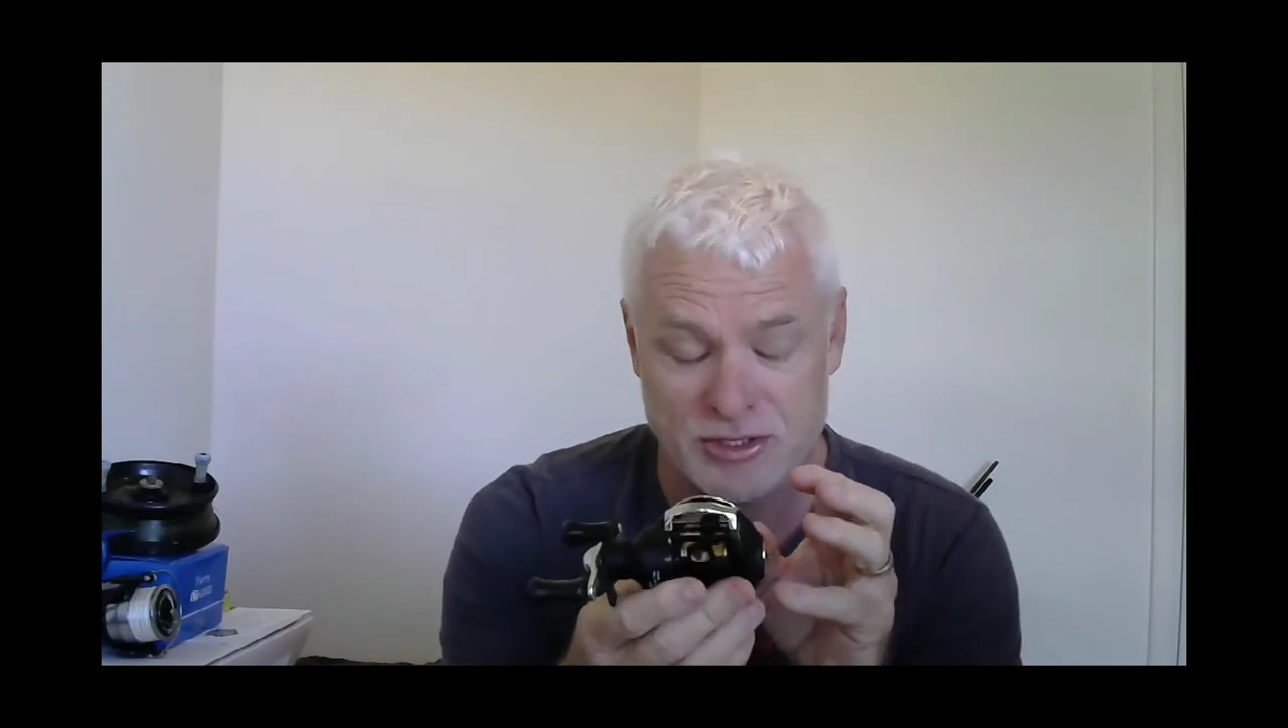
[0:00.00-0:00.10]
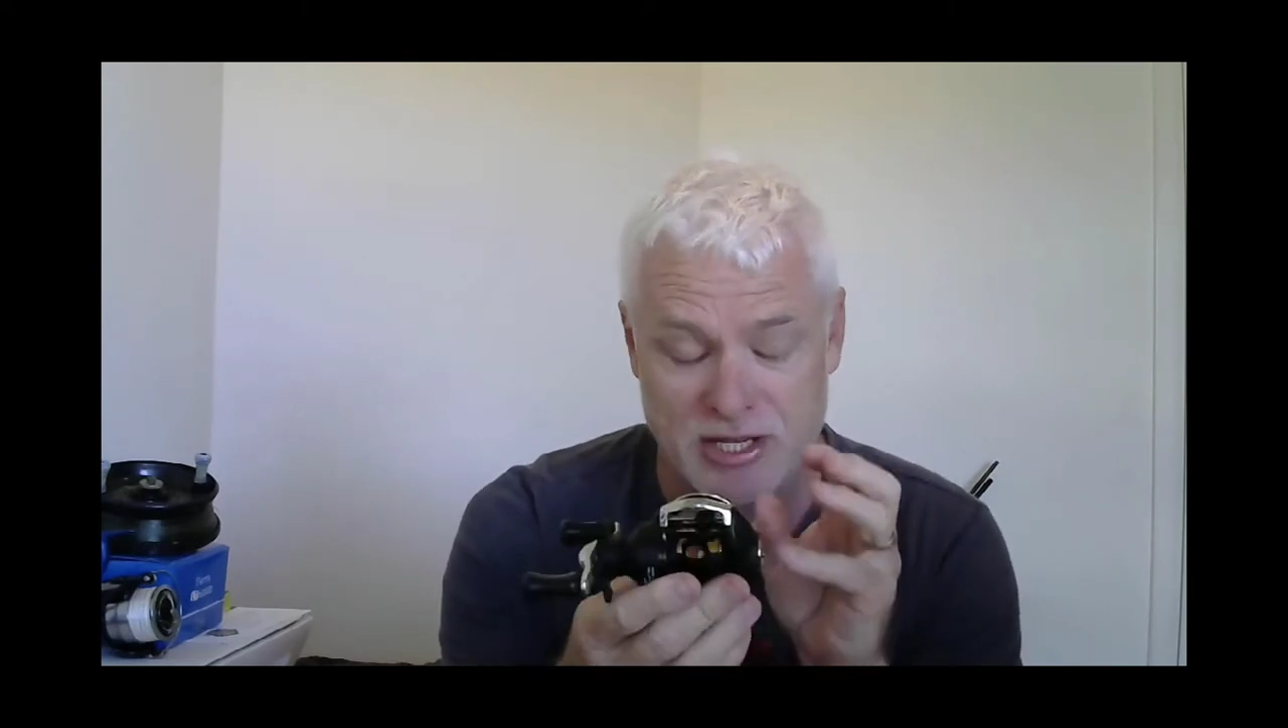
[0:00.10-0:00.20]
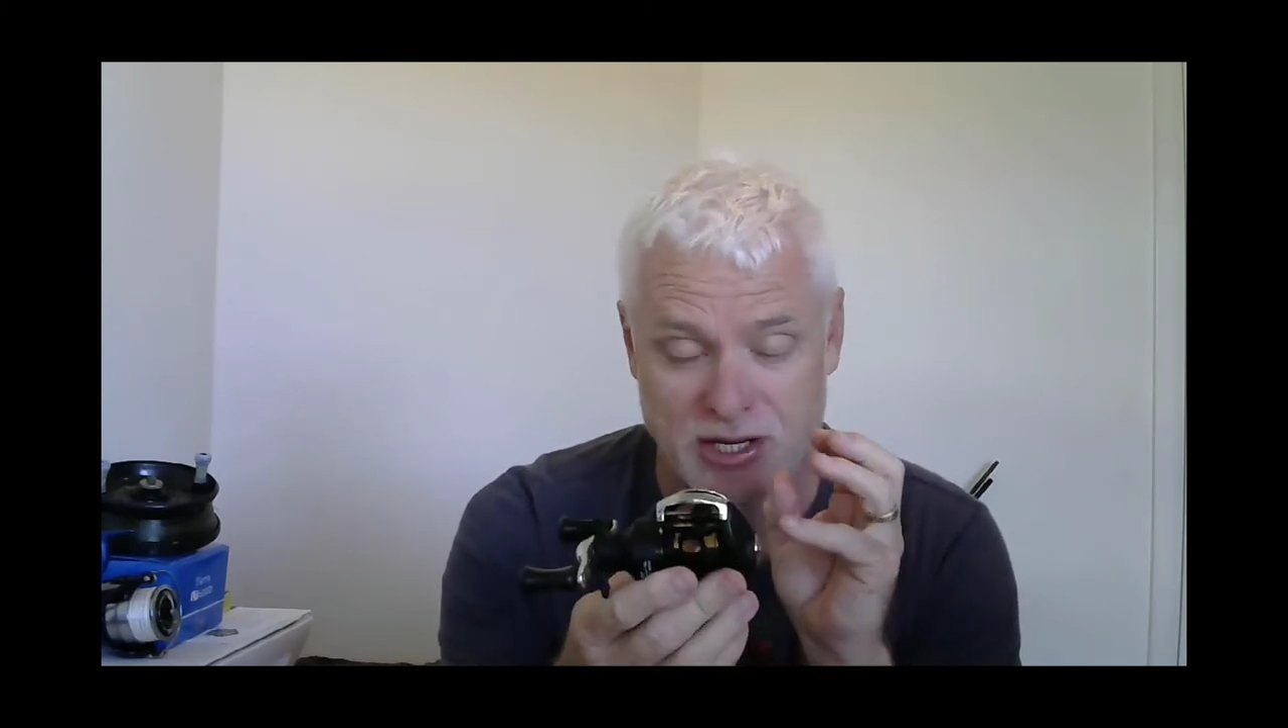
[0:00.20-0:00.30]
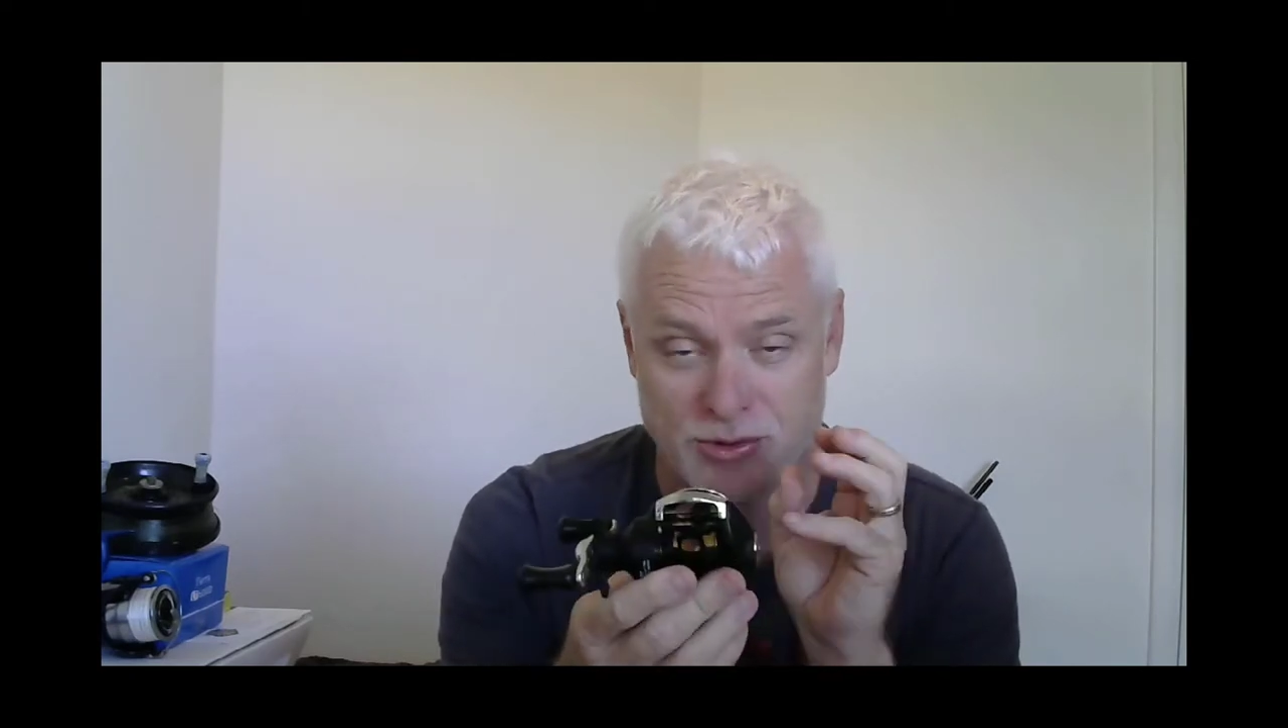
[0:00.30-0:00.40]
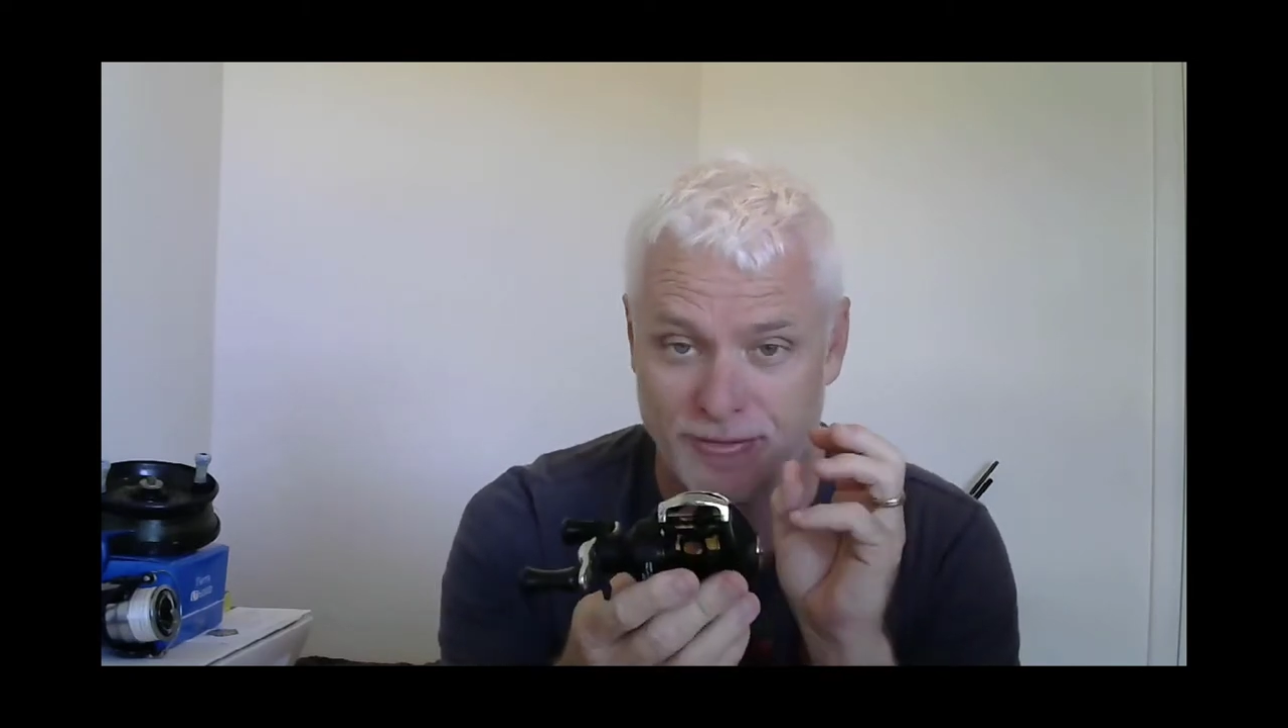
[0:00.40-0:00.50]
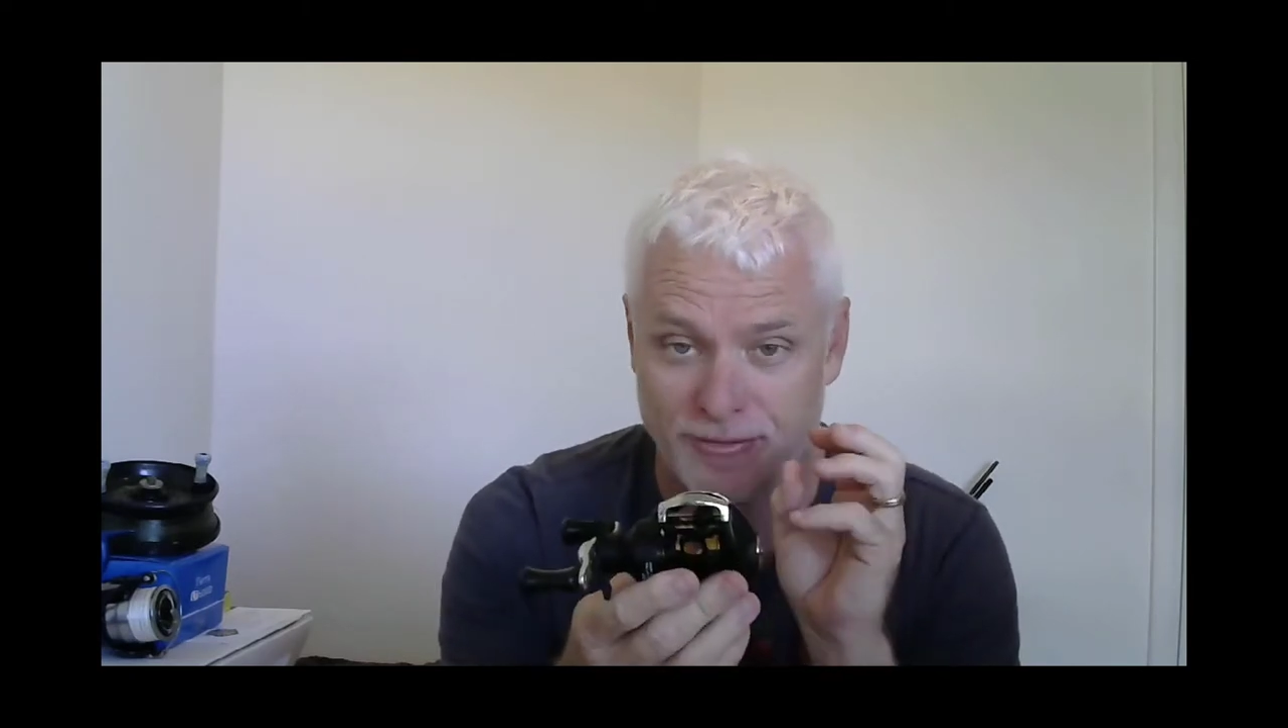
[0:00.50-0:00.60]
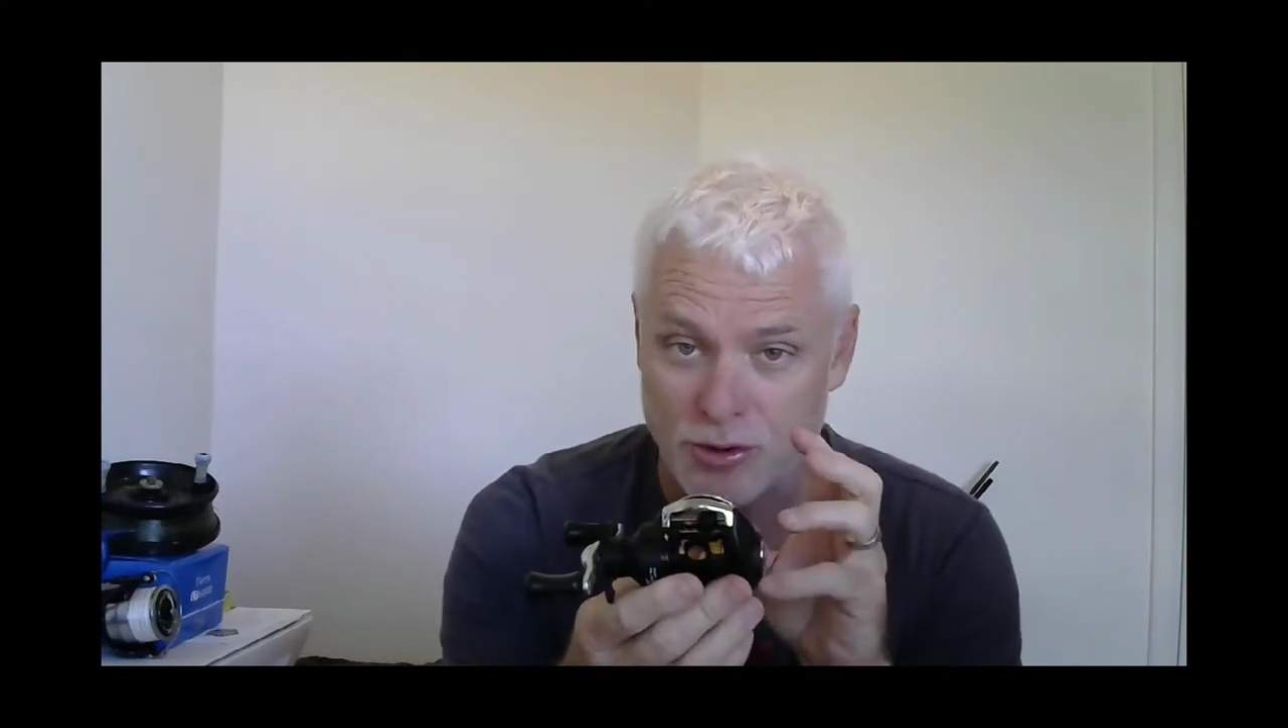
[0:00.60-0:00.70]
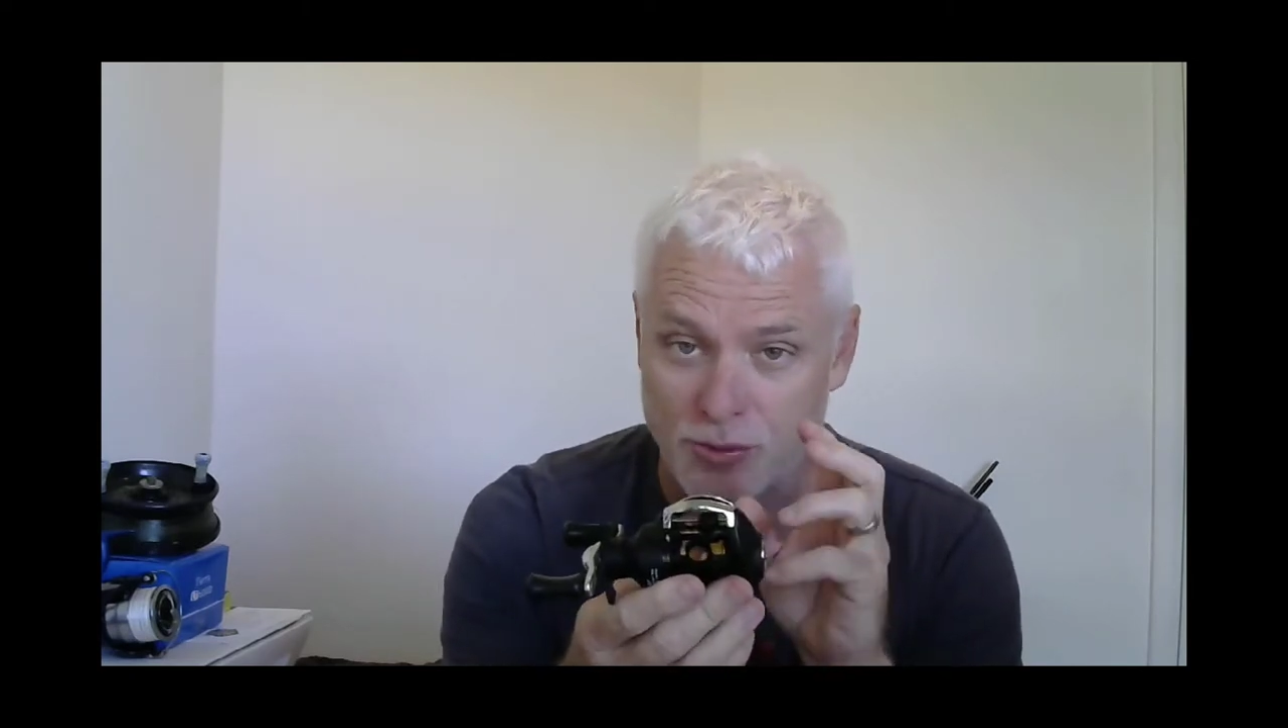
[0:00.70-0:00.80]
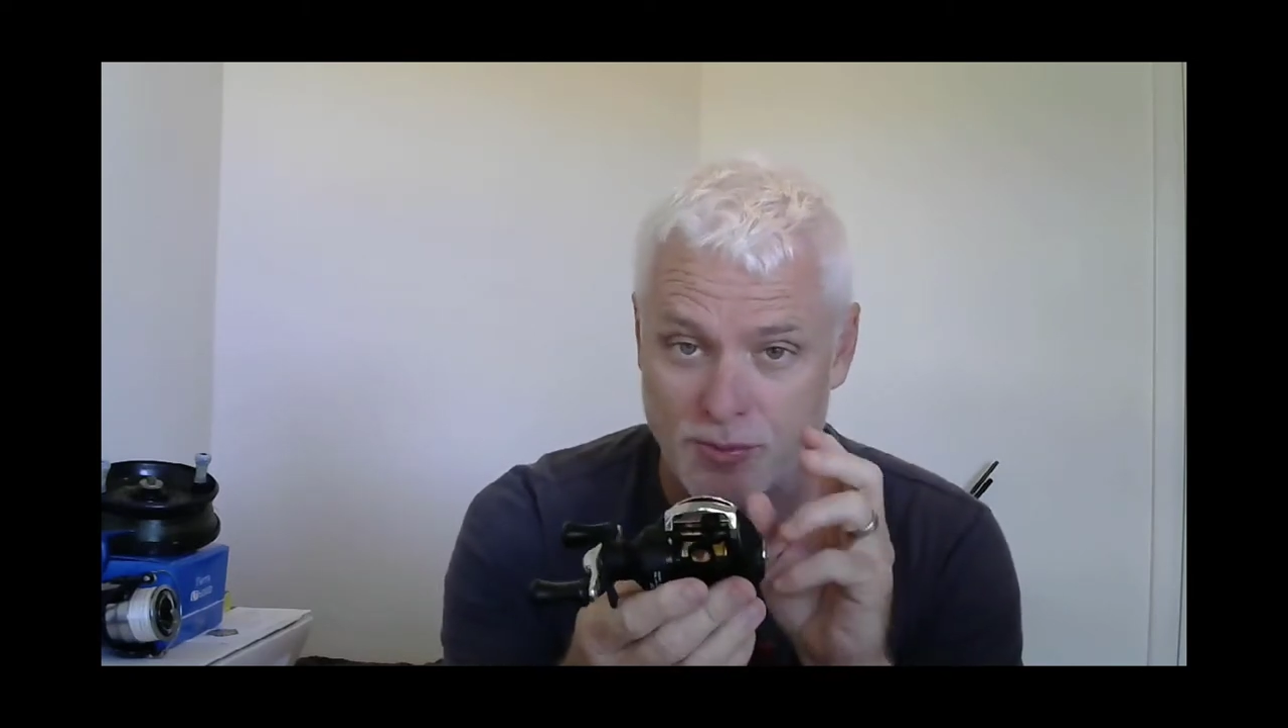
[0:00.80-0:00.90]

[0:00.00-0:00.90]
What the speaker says: centrifugal